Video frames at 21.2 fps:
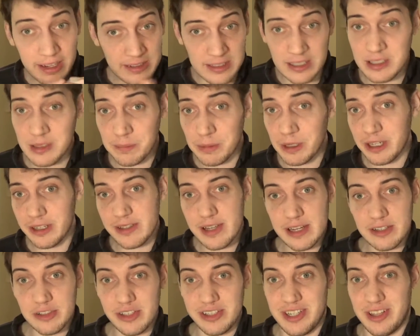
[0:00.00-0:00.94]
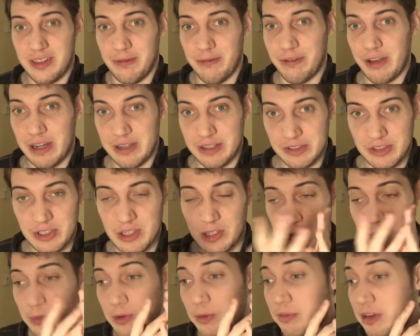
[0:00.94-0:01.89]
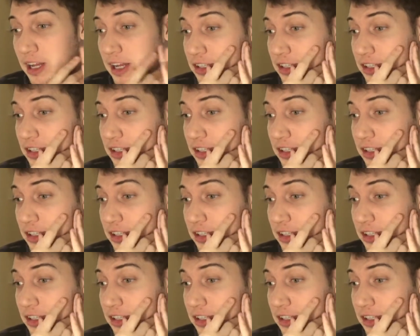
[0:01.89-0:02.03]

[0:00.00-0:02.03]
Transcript: it doesn't bring attention to the fact it stars woman.